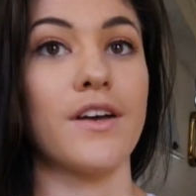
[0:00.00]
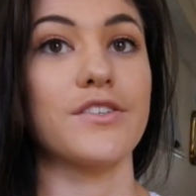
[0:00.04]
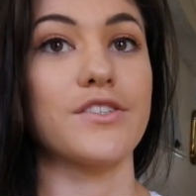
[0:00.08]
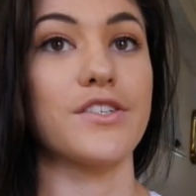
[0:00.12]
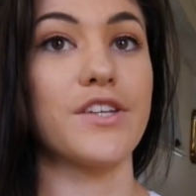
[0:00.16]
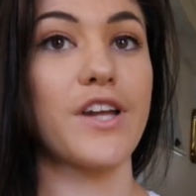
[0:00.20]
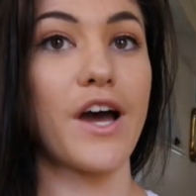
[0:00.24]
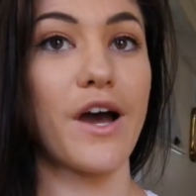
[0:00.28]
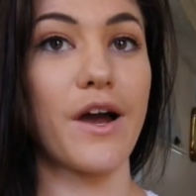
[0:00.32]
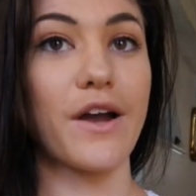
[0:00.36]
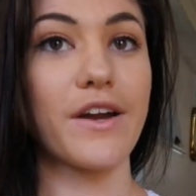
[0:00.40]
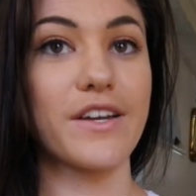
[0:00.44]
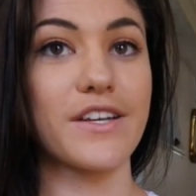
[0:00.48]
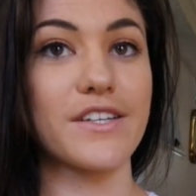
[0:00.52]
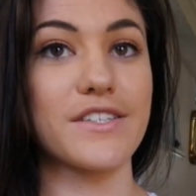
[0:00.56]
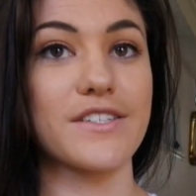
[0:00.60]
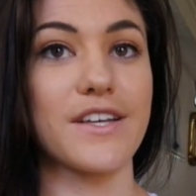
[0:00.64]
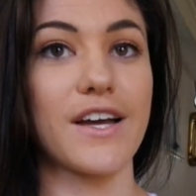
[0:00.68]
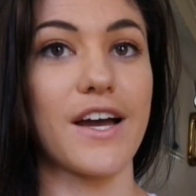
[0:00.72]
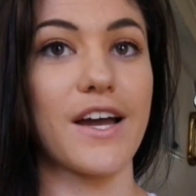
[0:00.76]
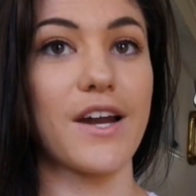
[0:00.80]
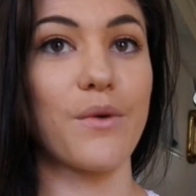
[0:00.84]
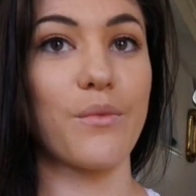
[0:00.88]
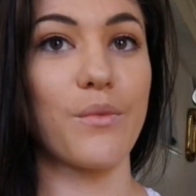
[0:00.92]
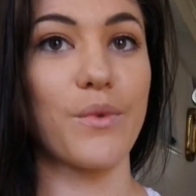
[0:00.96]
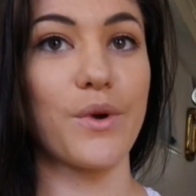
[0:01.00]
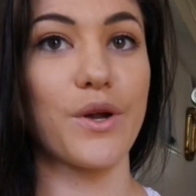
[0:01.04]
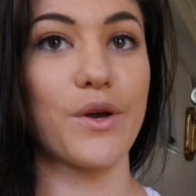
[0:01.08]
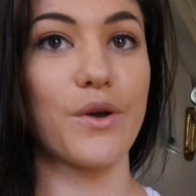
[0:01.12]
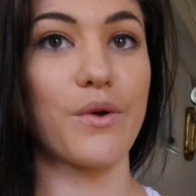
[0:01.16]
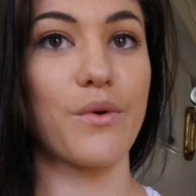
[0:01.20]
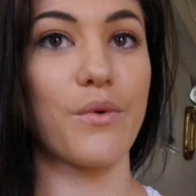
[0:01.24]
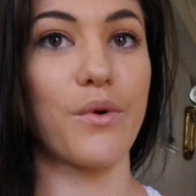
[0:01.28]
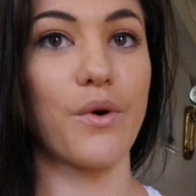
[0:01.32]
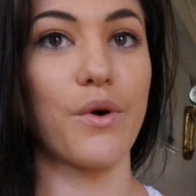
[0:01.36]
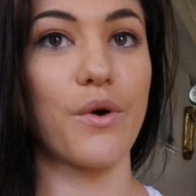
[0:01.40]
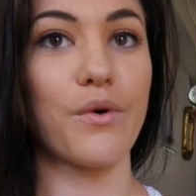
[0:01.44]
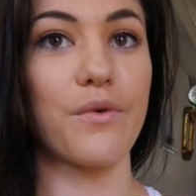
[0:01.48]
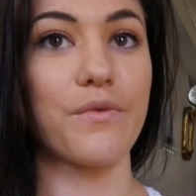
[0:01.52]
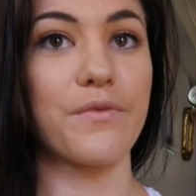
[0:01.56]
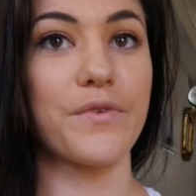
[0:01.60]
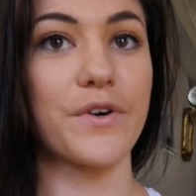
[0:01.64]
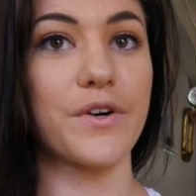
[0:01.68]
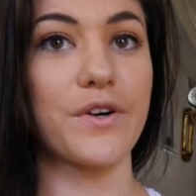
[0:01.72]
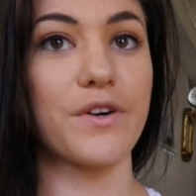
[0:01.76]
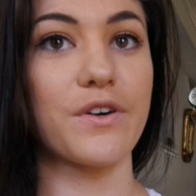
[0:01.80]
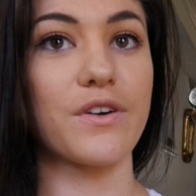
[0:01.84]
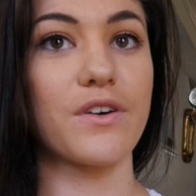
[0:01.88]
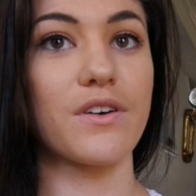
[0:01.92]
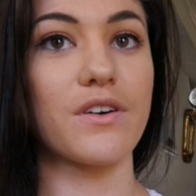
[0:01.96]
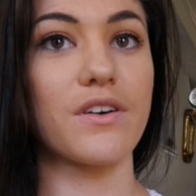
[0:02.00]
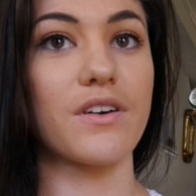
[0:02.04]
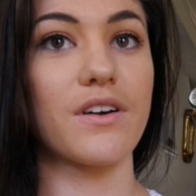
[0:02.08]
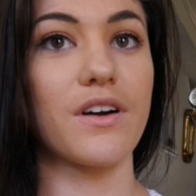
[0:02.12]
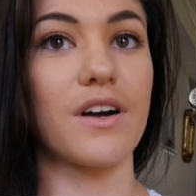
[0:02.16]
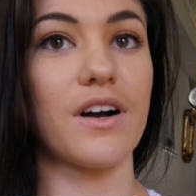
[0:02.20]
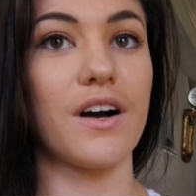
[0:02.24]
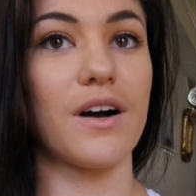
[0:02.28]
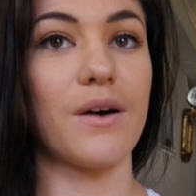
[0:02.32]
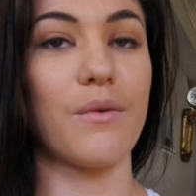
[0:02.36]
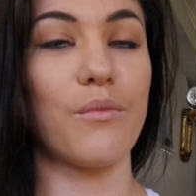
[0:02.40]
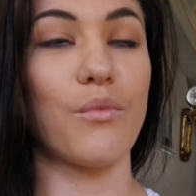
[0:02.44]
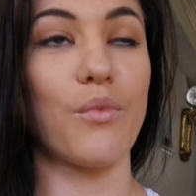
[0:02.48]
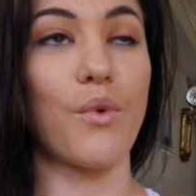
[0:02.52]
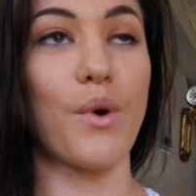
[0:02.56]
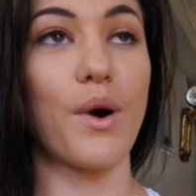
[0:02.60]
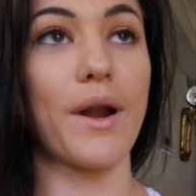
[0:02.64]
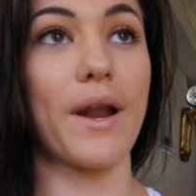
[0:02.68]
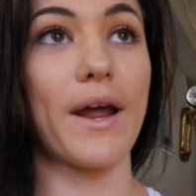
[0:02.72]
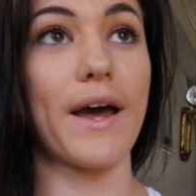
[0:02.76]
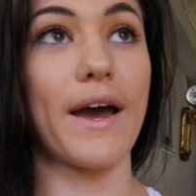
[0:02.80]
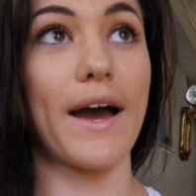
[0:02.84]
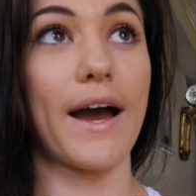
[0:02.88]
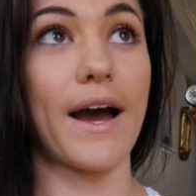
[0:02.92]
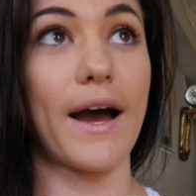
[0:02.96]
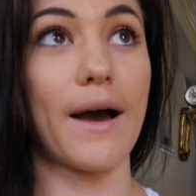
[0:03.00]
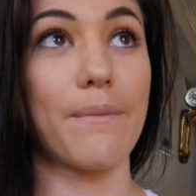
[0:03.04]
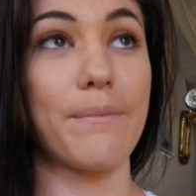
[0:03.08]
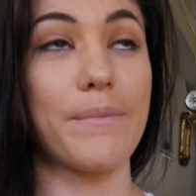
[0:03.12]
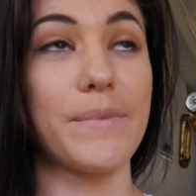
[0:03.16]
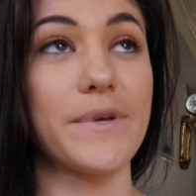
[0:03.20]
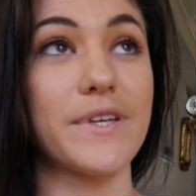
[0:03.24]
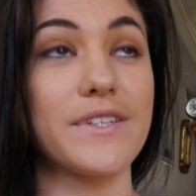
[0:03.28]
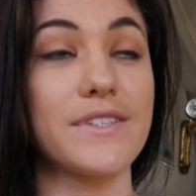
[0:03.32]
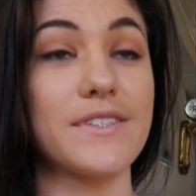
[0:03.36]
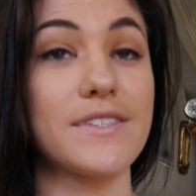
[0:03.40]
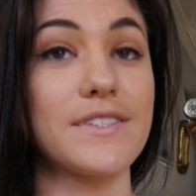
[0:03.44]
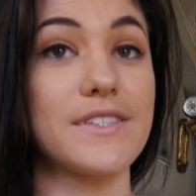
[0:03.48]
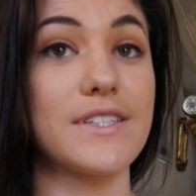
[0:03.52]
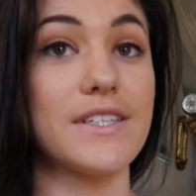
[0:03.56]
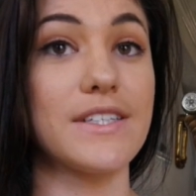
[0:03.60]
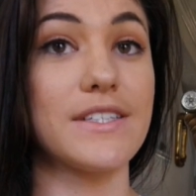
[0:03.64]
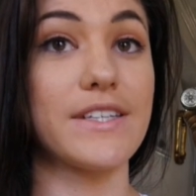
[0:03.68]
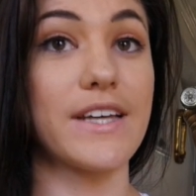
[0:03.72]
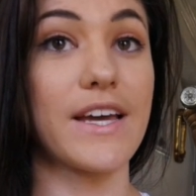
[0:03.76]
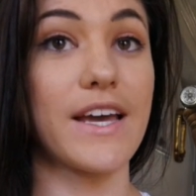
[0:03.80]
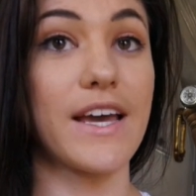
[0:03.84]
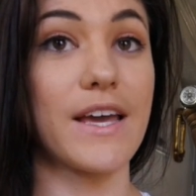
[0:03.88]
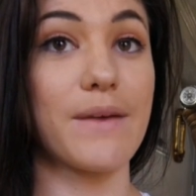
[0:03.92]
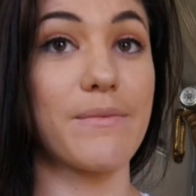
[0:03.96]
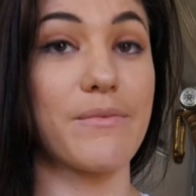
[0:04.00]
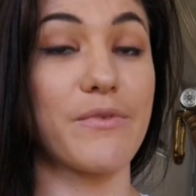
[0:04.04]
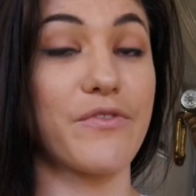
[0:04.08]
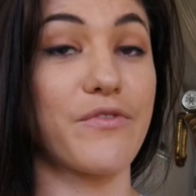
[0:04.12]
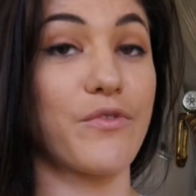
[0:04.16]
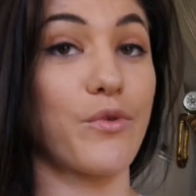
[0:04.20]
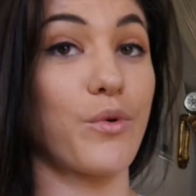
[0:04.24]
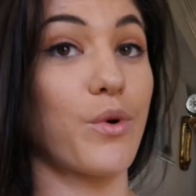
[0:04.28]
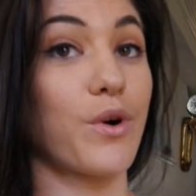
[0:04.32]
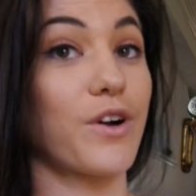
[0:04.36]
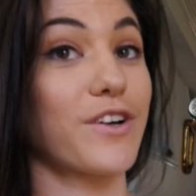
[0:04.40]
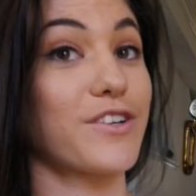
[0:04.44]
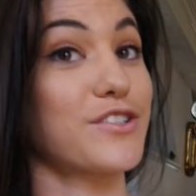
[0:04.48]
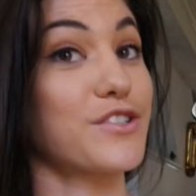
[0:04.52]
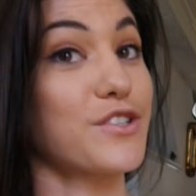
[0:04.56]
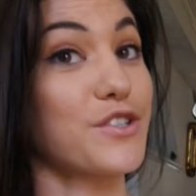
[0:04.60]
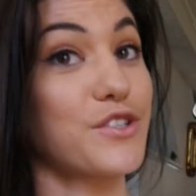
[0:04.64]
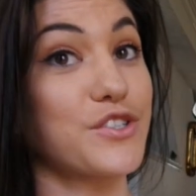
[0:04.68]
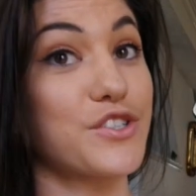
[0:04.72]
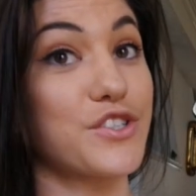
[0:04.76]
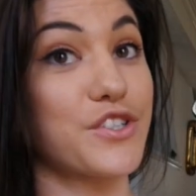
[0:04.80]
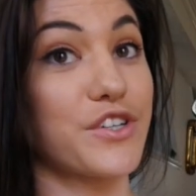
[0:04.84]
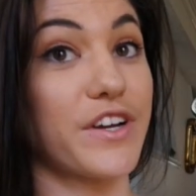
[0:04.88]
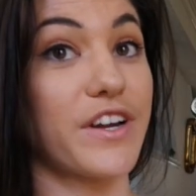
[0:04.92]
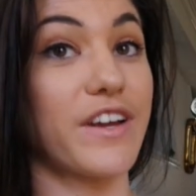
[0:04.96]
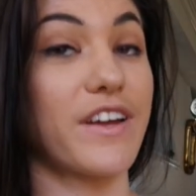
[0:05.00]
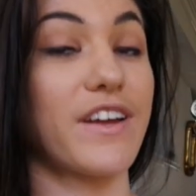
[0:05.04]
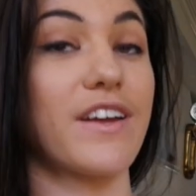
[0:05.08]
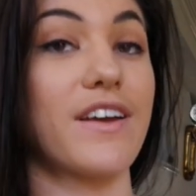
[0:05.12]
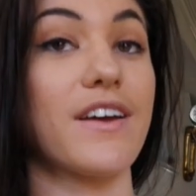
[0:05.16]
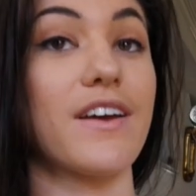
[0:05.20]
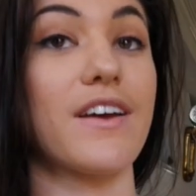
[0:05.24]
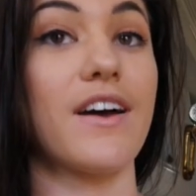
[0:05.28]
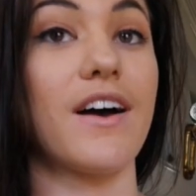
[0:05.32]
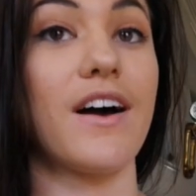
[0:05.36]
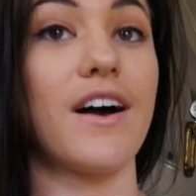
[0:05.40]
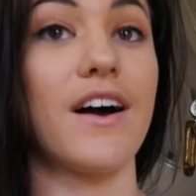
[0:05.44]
So now I just kind of want to go over um, what happens the day before surgery.